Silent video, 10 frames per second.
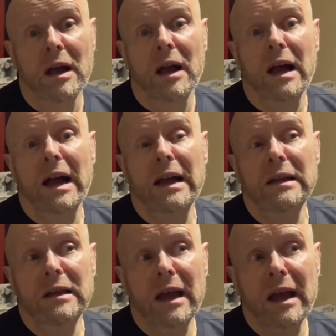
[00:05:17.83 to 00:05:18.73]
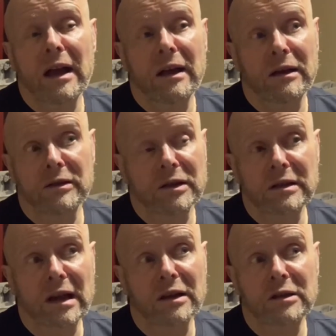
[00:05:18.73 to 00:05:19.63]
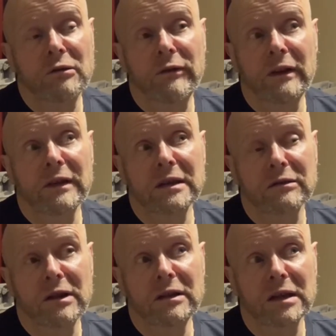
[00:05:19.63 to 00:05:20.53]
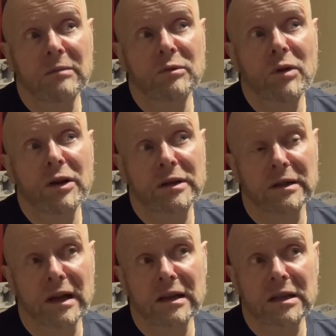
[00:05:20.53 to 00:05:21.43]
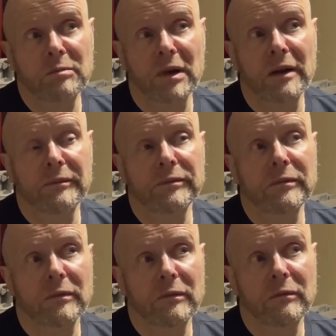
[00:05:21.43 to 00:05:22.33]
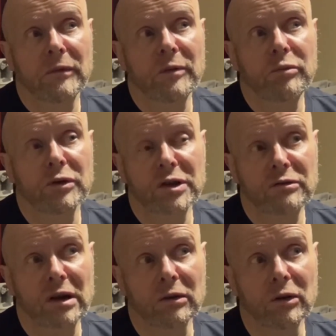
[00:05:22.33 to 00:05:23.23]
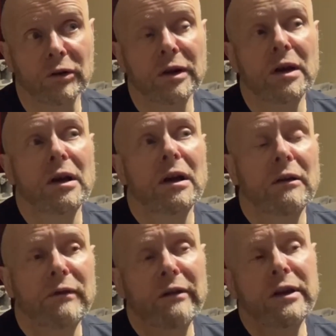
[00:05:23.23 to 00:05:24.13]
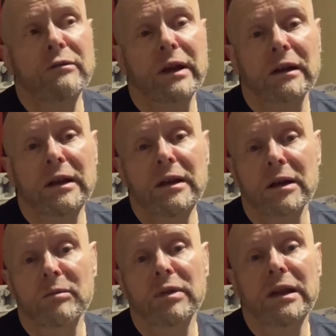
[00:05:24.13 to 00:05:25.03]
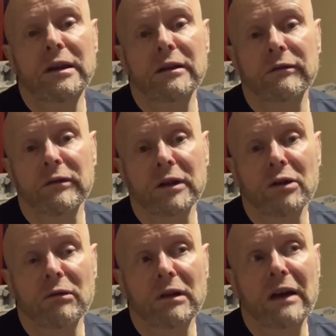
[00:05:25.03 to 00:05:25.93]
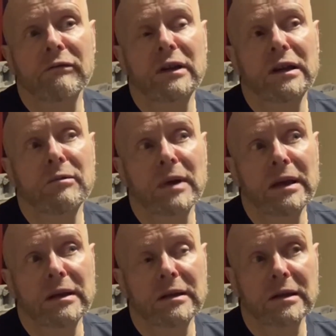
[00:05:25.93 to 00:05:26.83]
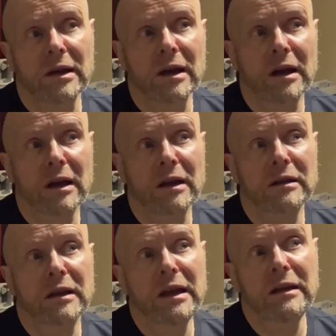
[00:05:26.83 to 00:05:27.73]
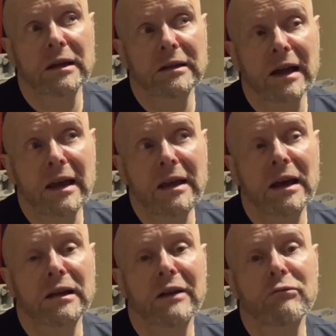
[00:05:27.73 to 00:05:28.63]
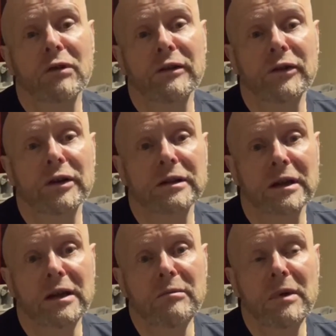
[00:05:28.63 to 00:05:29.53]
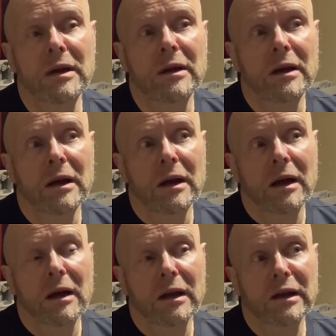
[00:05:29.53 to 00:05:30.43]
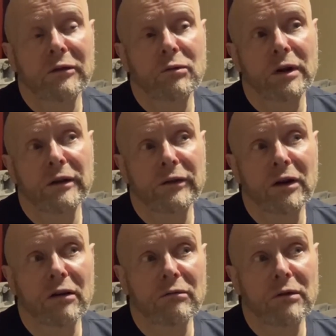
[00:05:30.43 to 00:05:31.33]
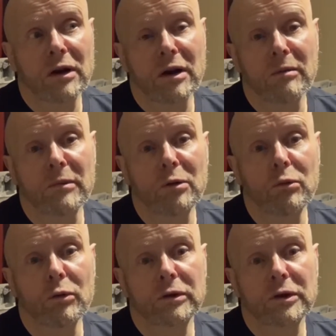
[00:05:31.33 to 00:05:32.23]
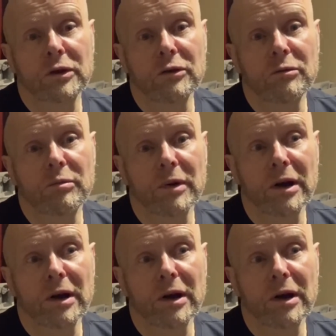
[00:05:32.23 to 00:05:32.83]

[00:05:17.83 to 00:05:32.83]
And yeah, as I say, I still think there's three teams worse than us, but we've put a struggle on. Very quickly, completely different note, lovely to meet Dean today, another one of our team, another one of our Millwall Tube